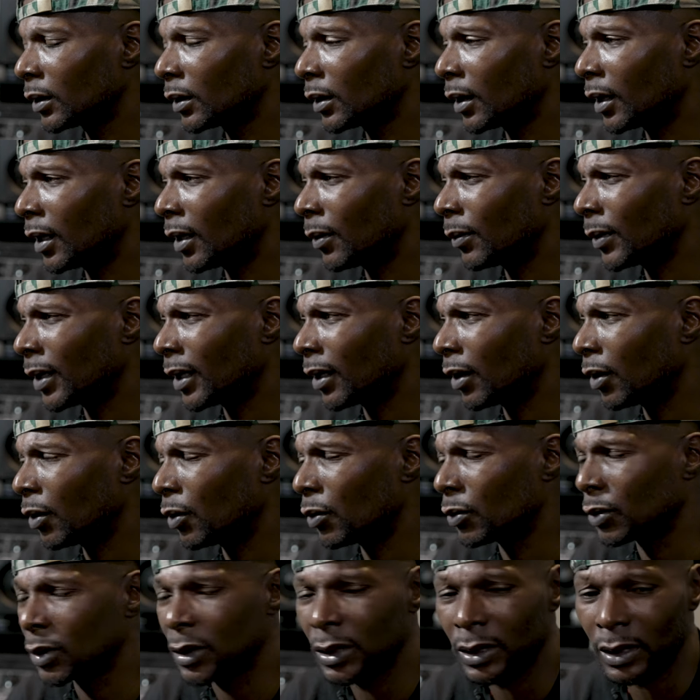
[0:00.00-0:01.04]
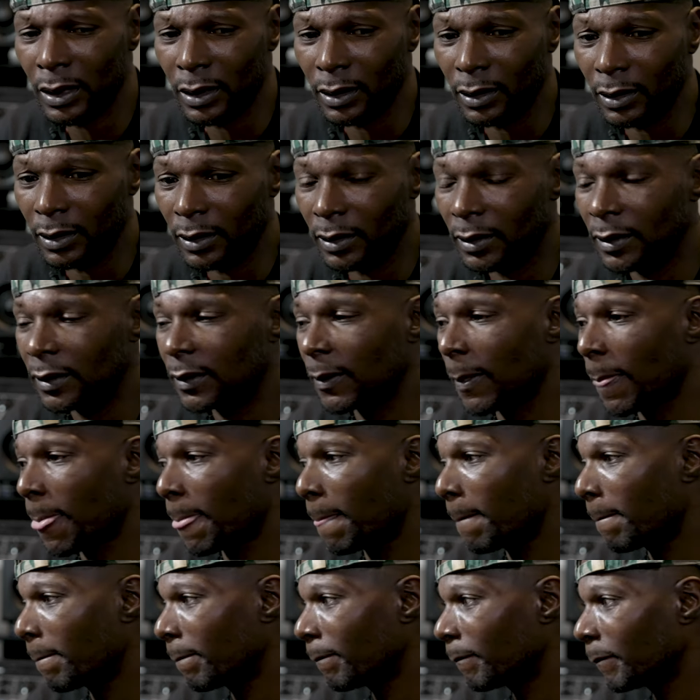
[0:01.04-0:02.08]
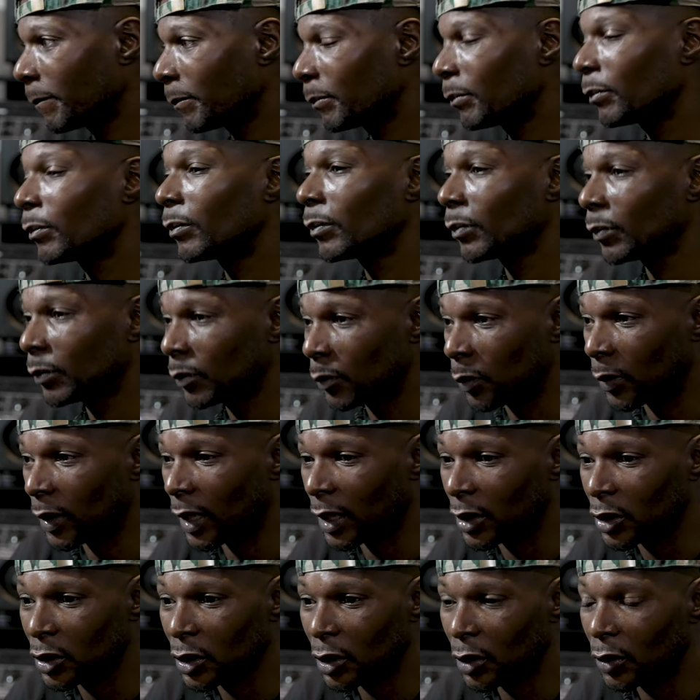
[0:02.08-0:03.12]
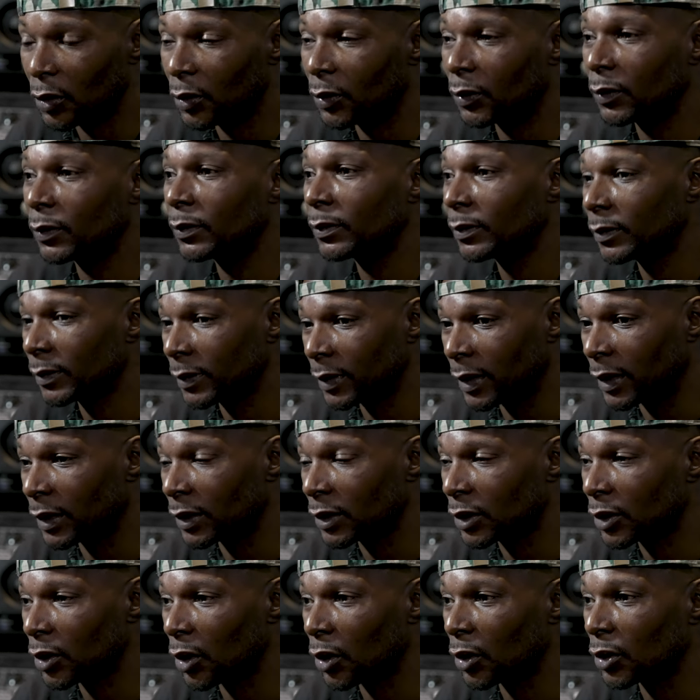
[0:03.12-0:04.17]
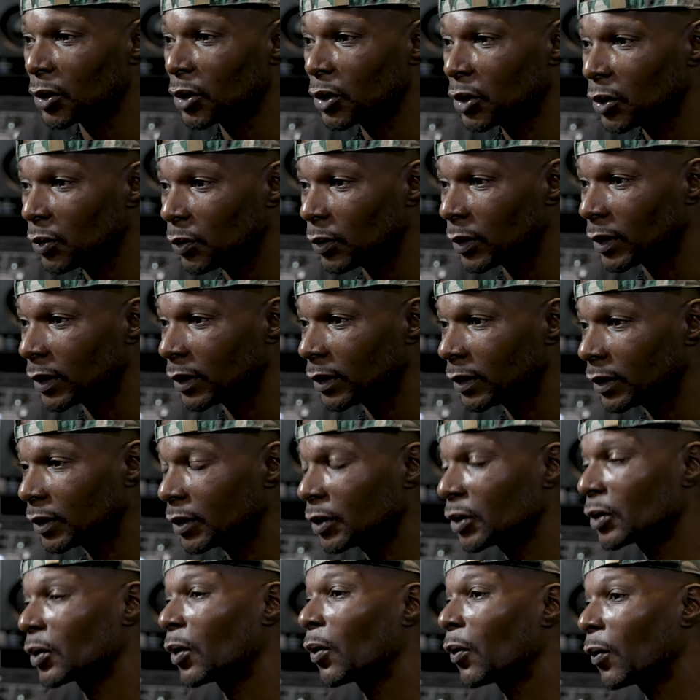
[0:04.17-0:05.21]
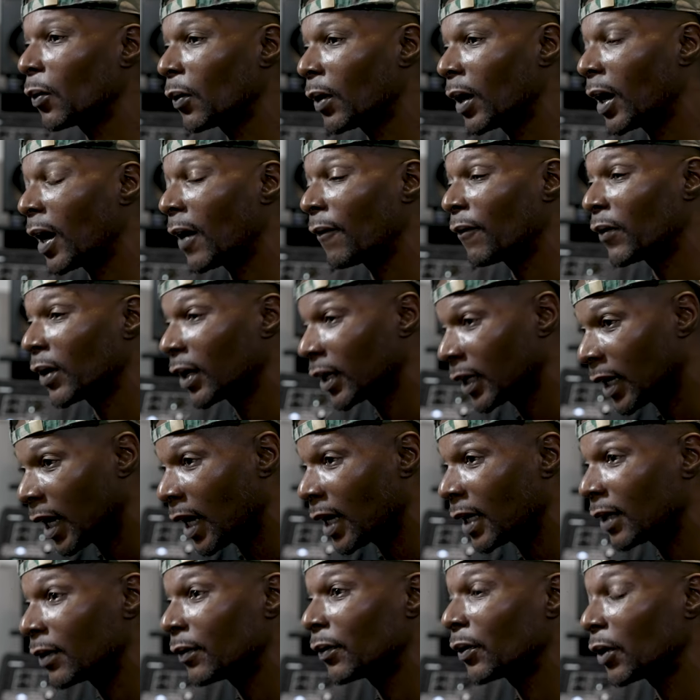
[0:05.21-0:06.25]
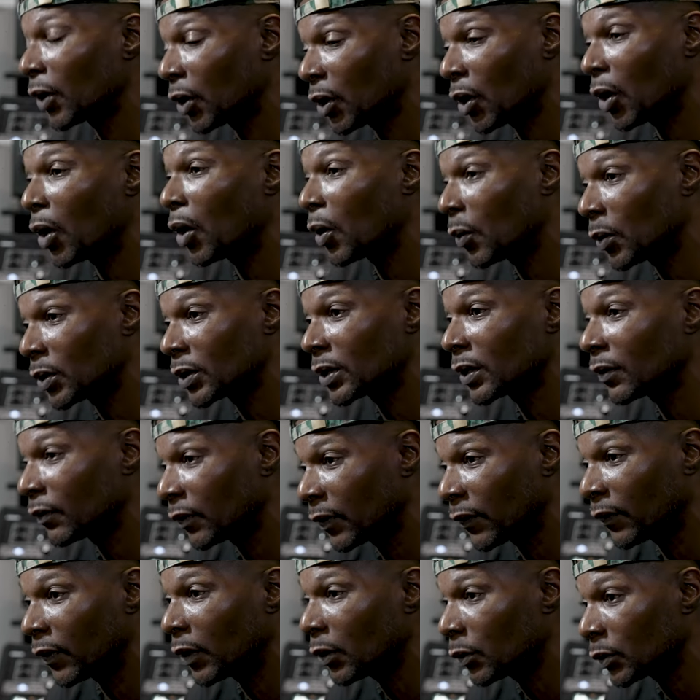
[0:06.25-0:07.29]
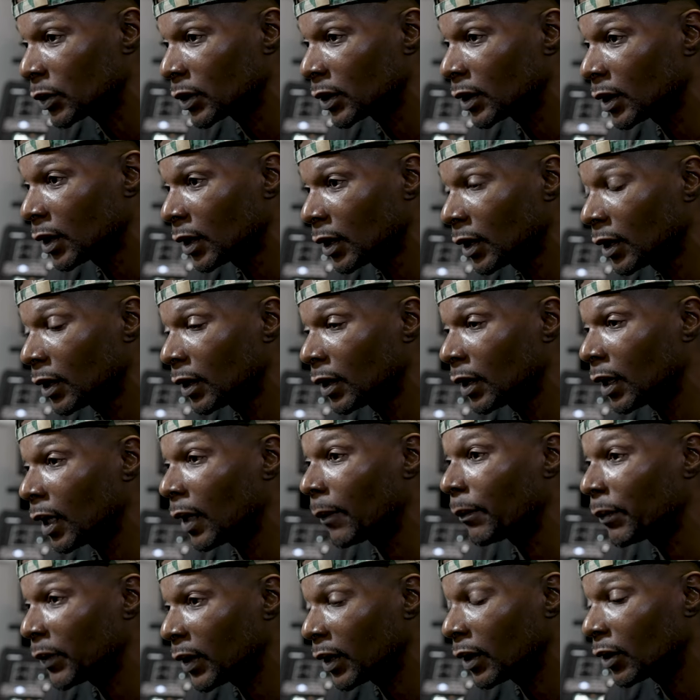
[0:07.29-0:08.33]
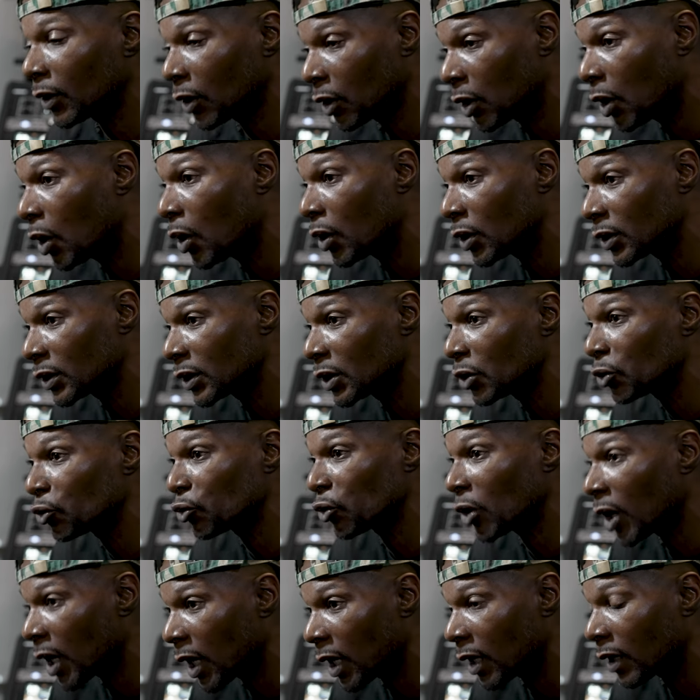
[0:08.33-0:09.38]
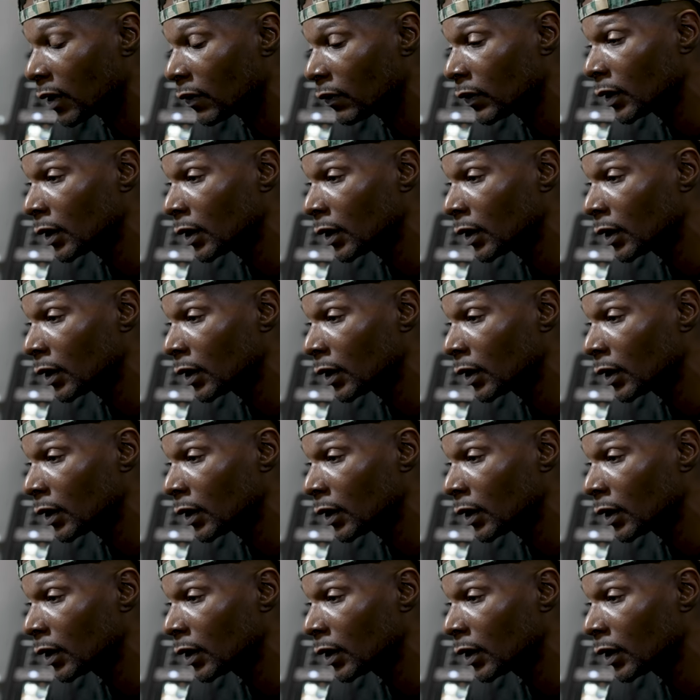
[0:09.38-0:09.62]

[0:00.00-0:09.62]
I'm like, oh shit. When I turn, niggas start shooting. So I forgot the car was in reverse. I'm thinking the car is in drive.